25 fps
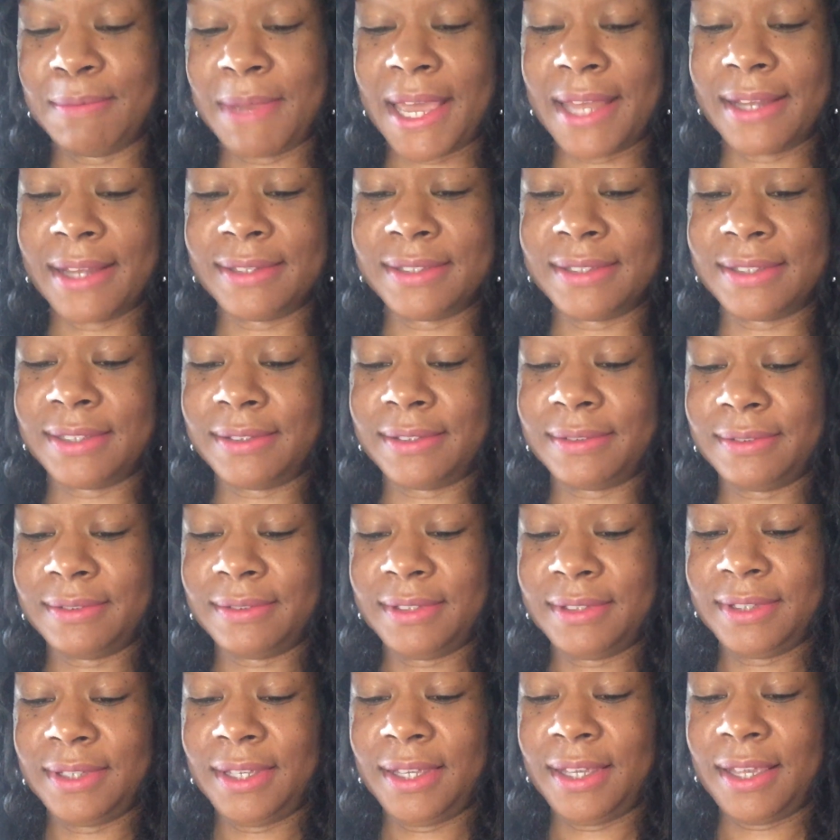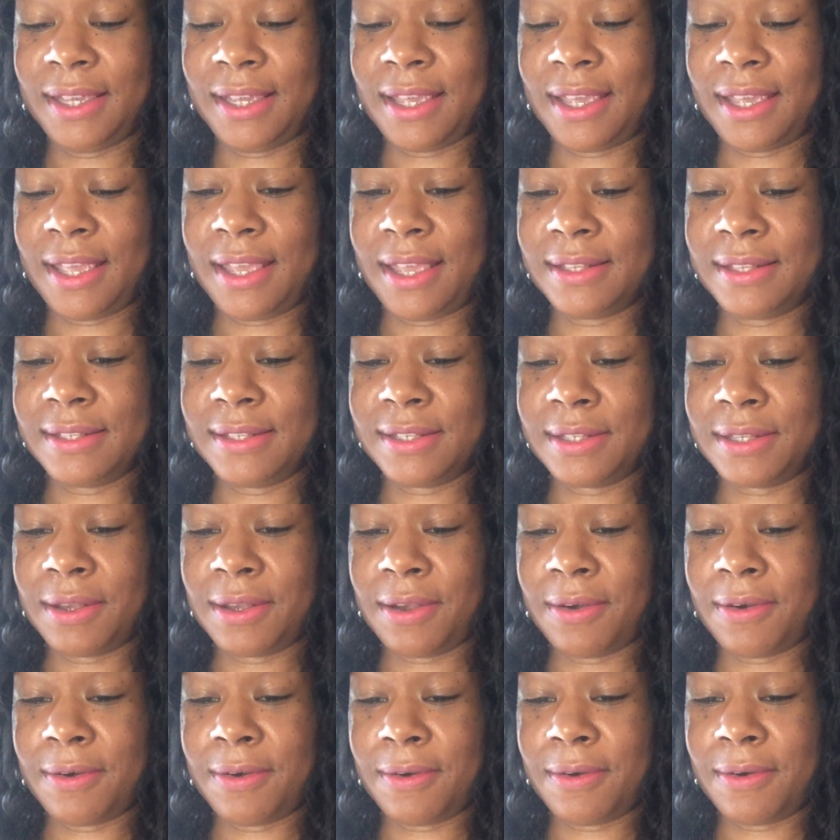Madison. And
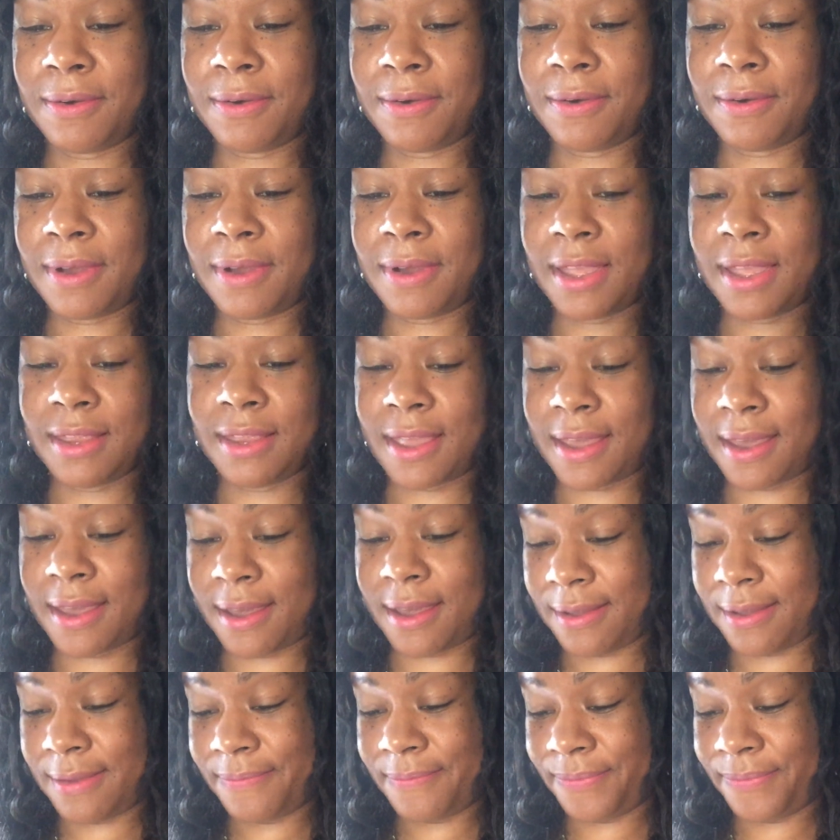so, yeah,